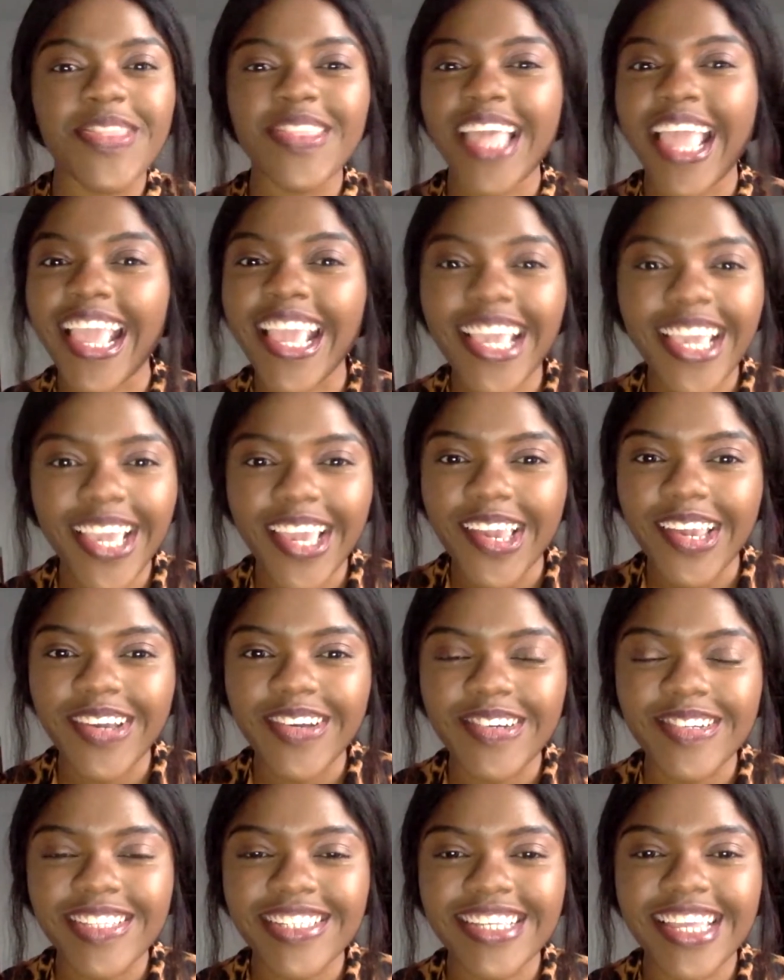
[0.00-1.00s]
Thank you
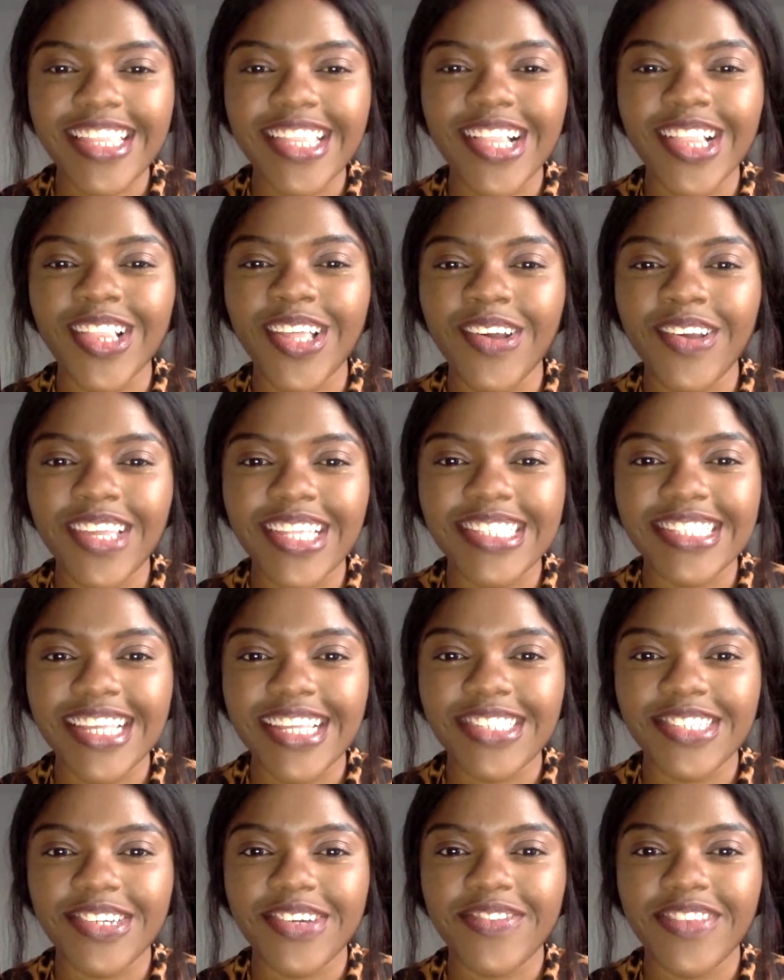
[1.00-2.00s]
to the Logan
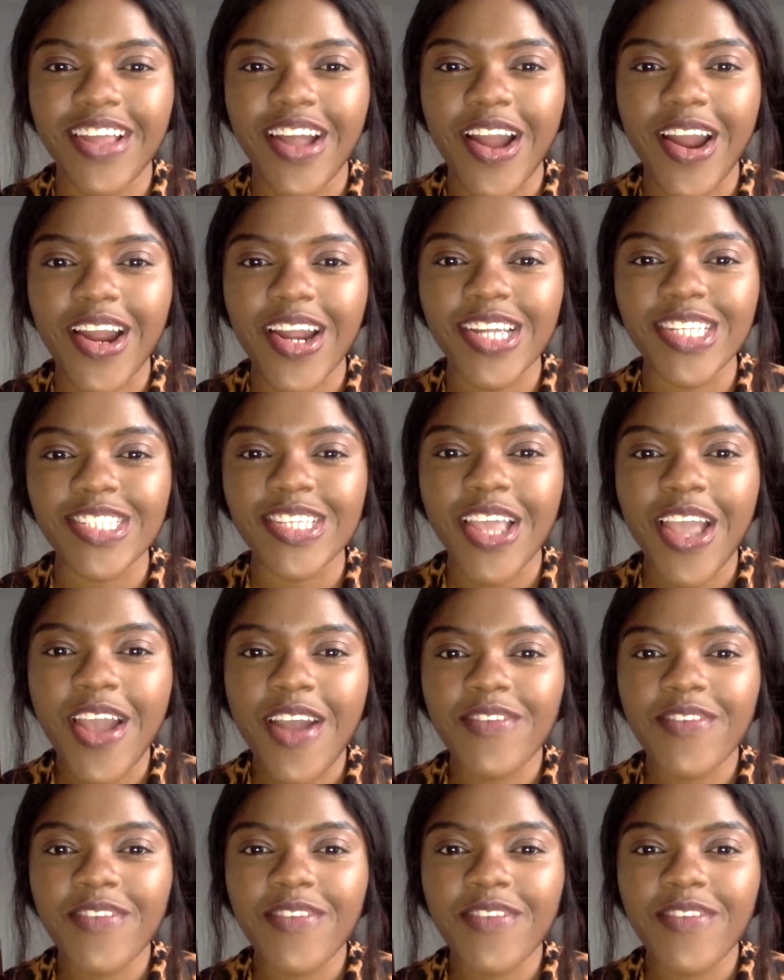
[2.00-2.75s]
Center of the Arts